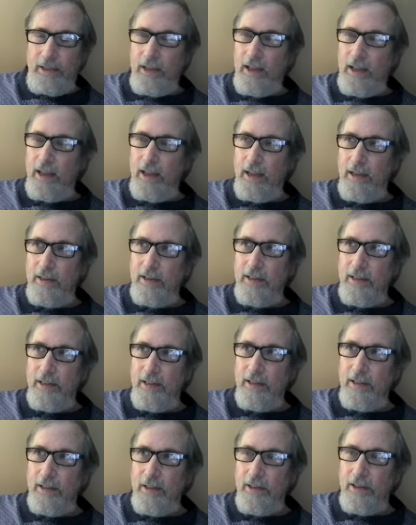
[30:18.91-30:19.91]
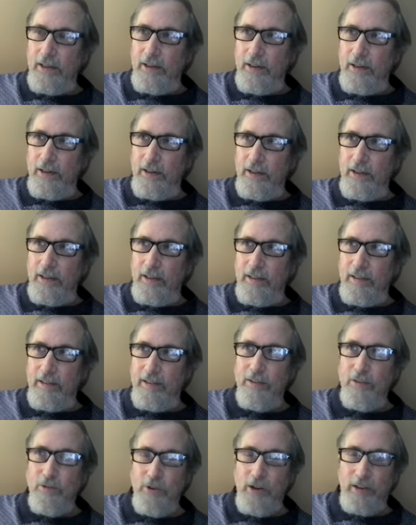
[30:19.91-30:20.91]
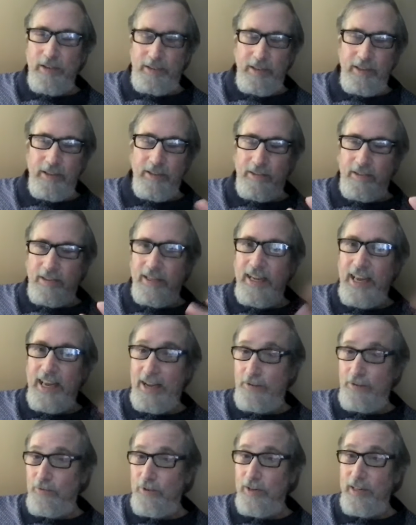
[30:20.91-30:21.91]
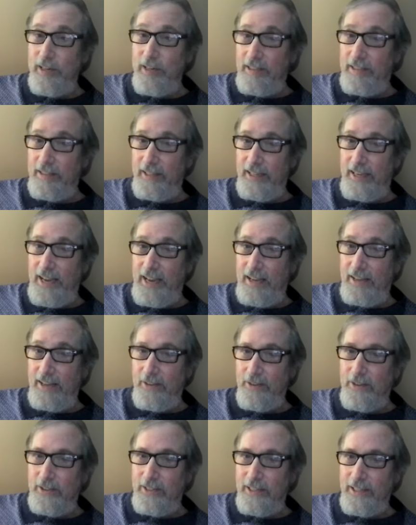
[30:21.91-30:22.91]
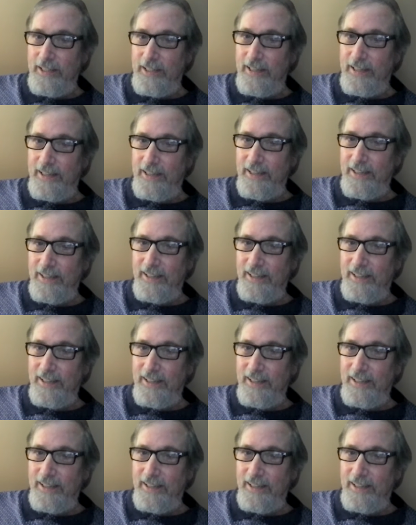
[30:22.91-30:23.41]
and it's interesting because he had recently had a heart attack.